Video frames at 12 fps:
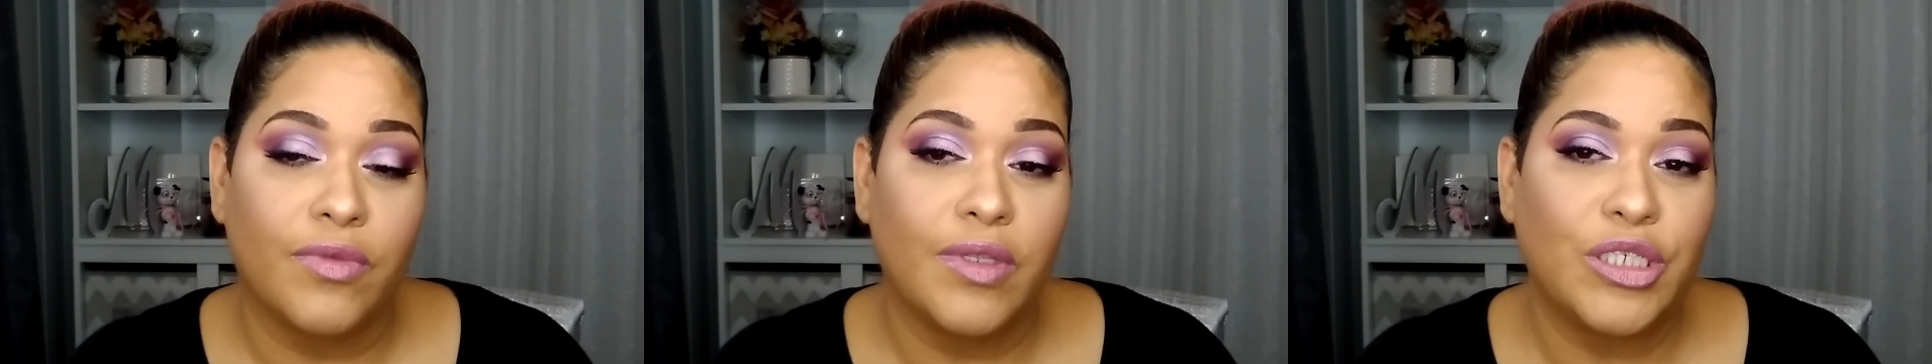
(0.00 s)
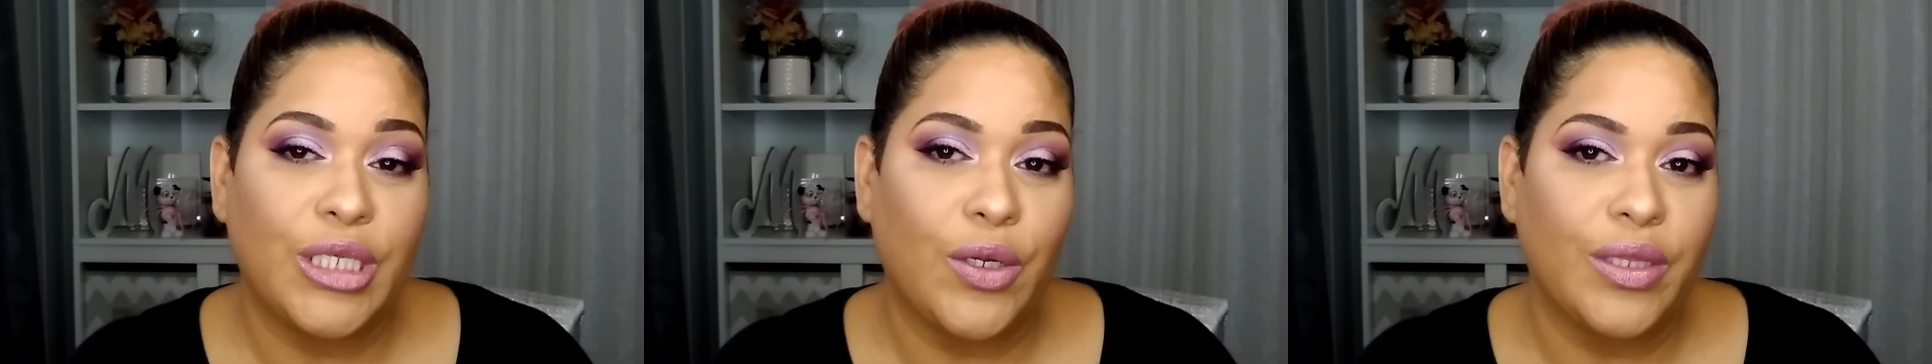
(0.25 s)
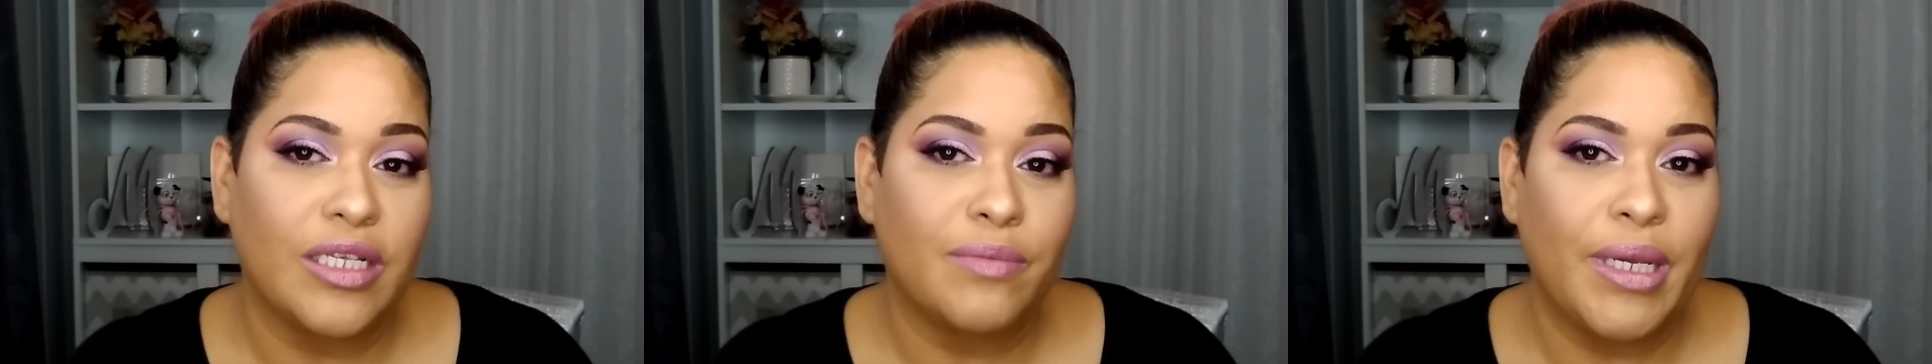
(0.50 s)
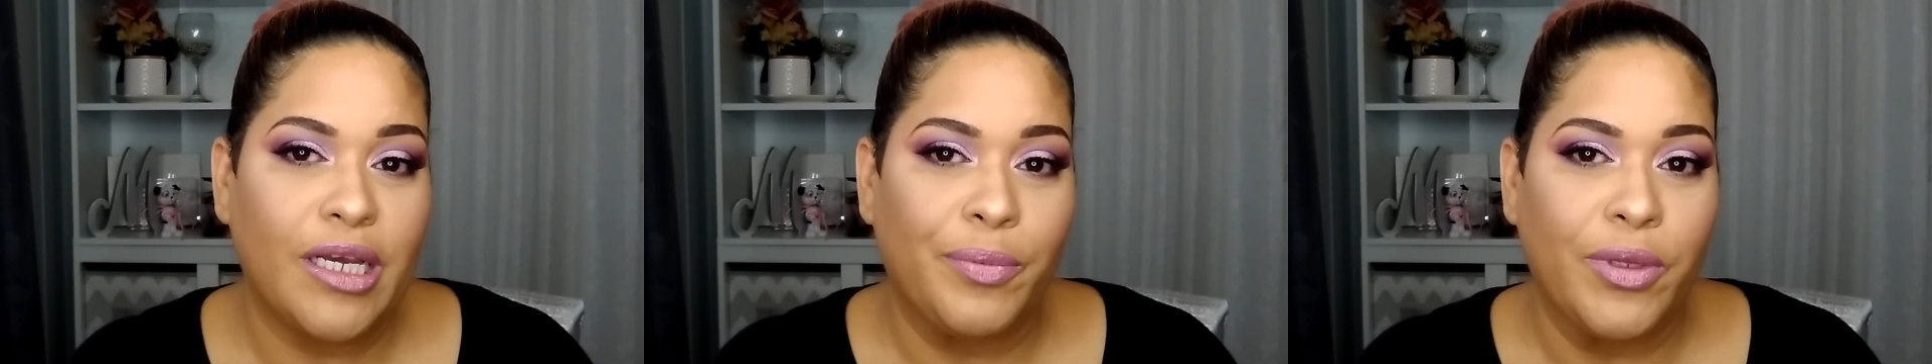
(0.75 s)
shared this
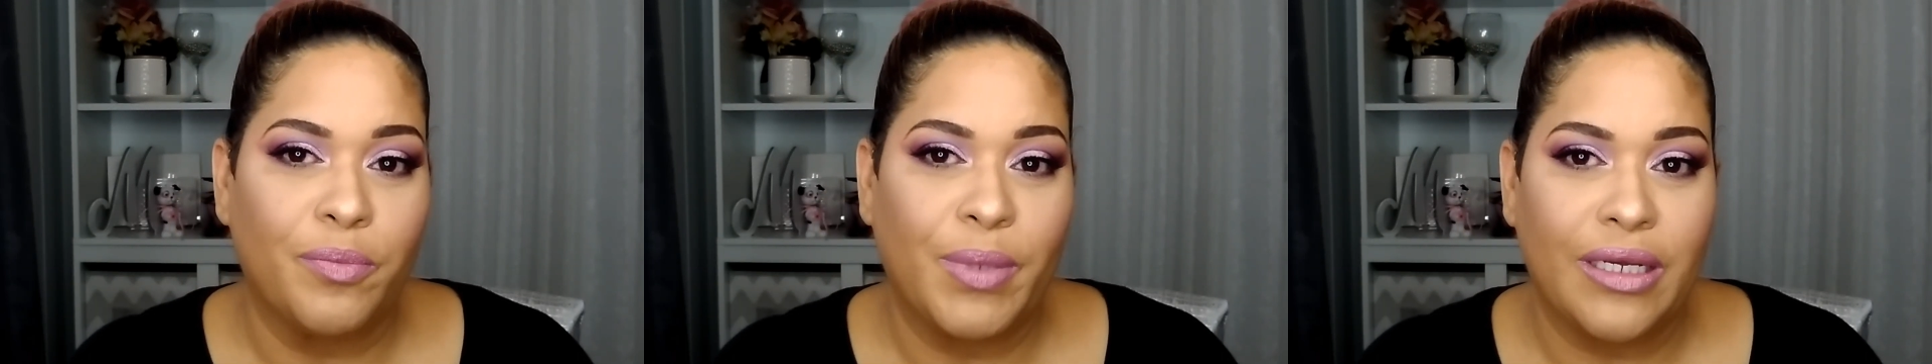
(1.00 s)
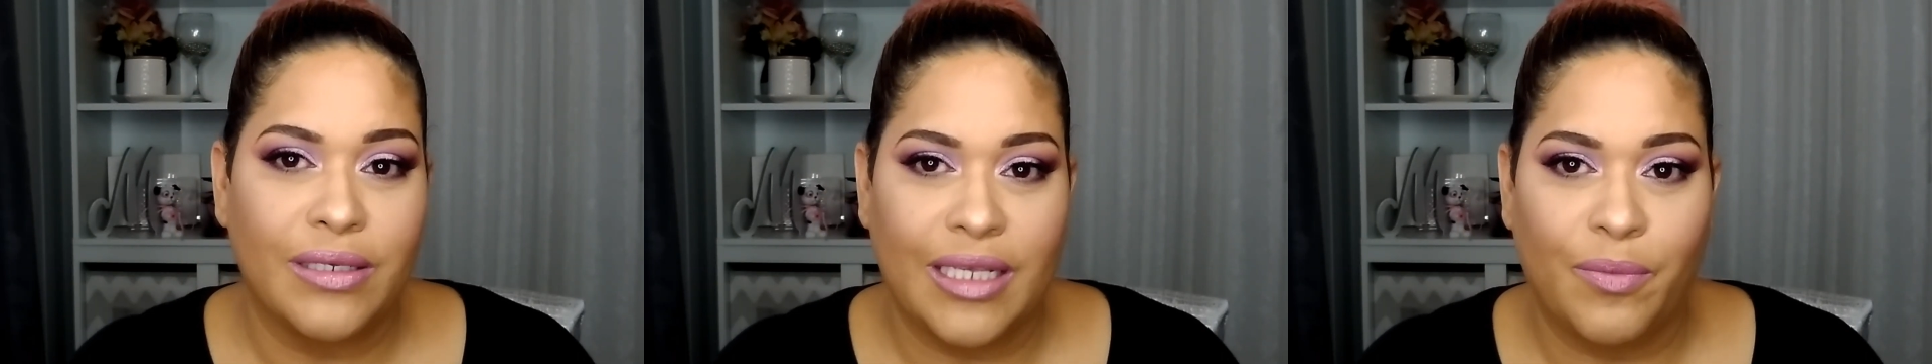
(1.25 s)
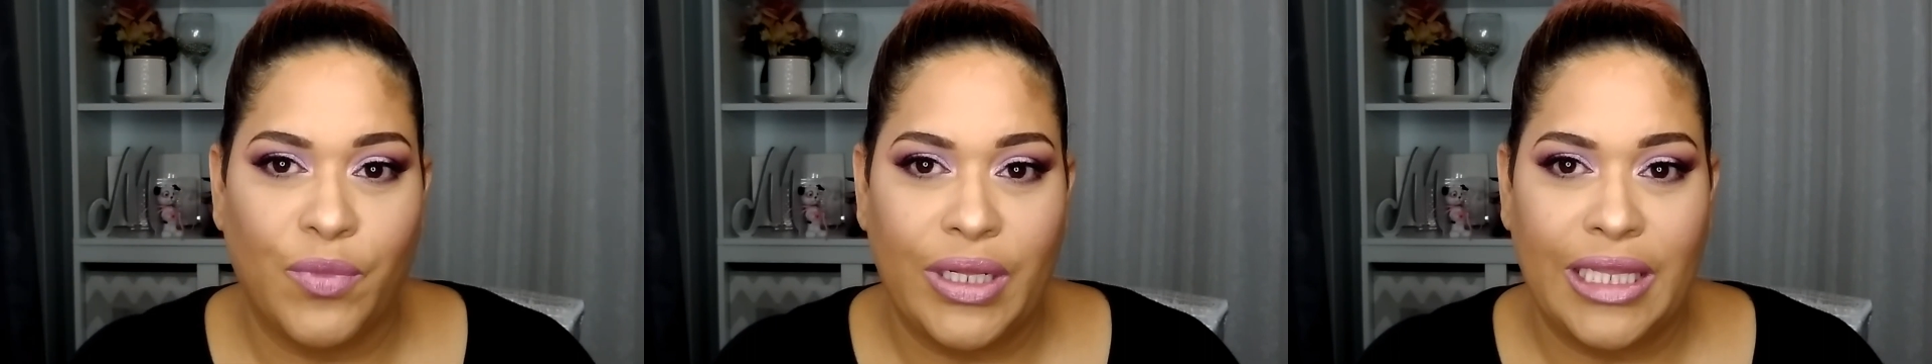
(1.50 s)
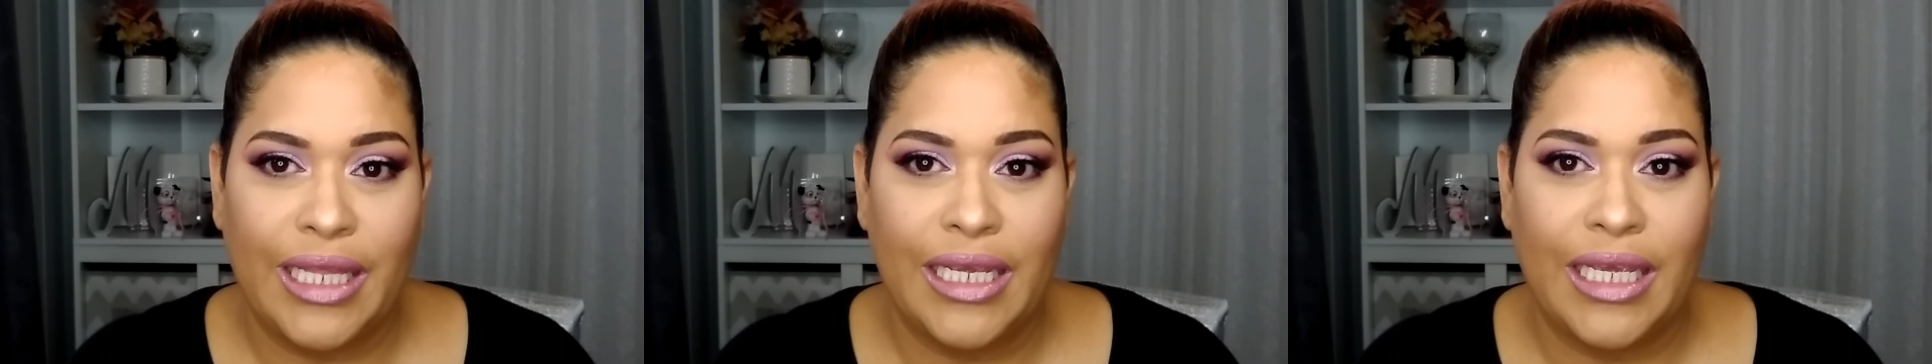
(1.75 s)
makeup look because I'm
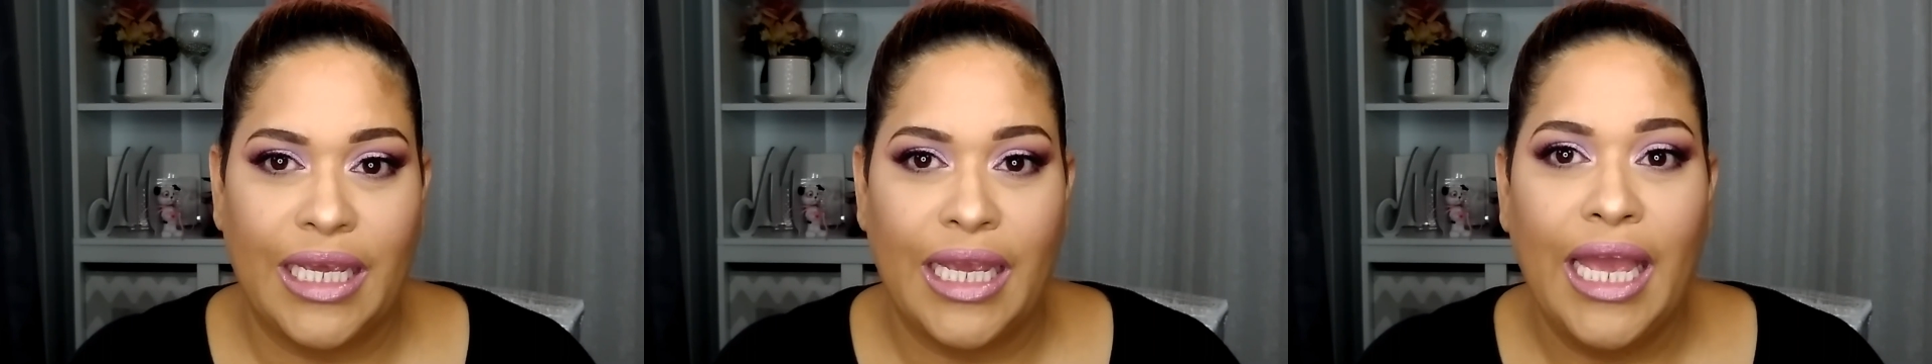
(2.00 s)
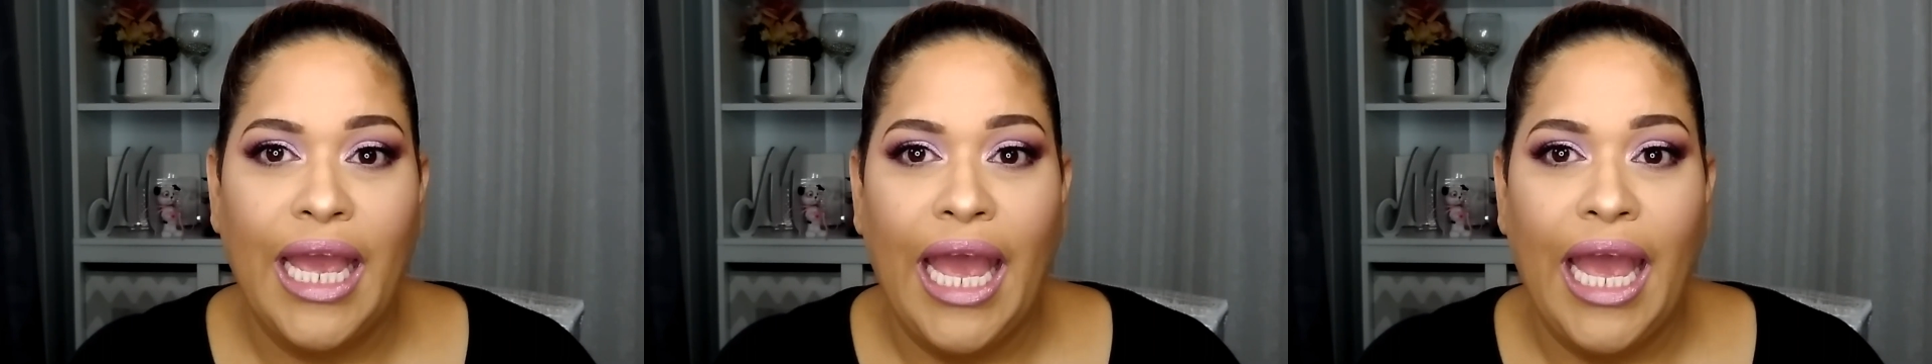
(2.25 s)
really liking